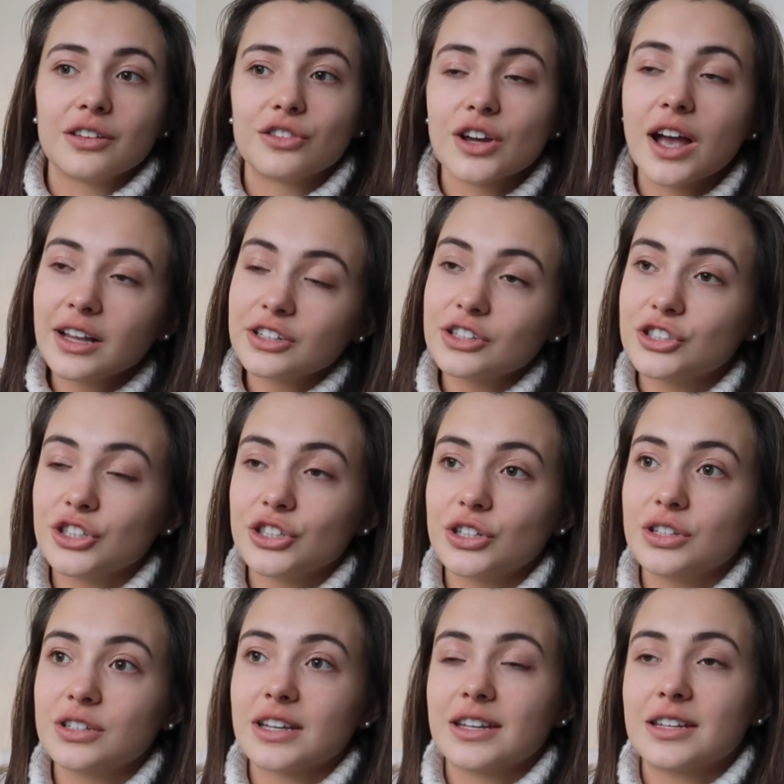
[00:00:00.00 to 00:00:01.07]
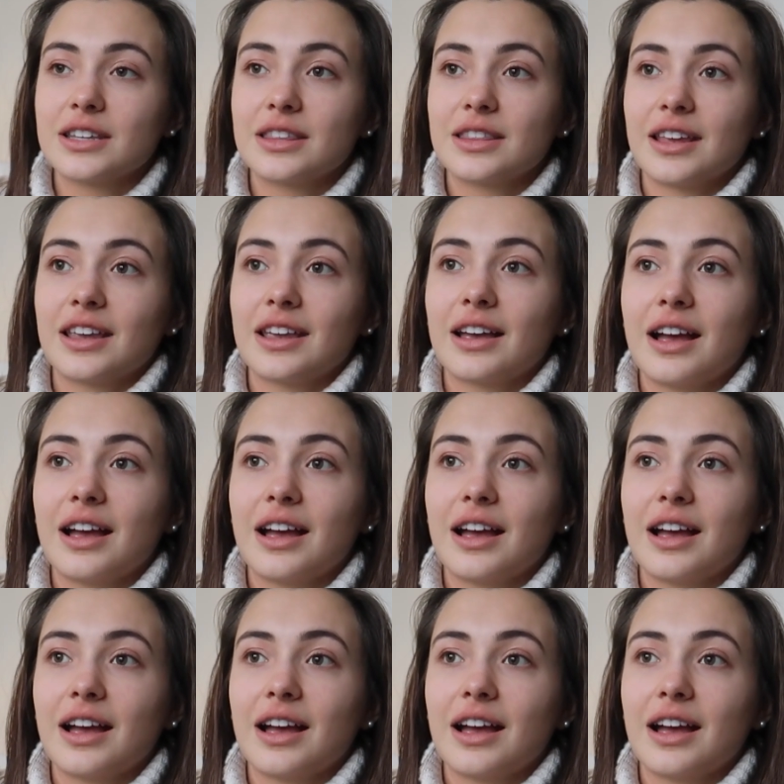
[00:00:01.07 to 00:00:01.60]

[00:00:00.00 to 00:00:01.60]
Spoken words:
gratitude and to think,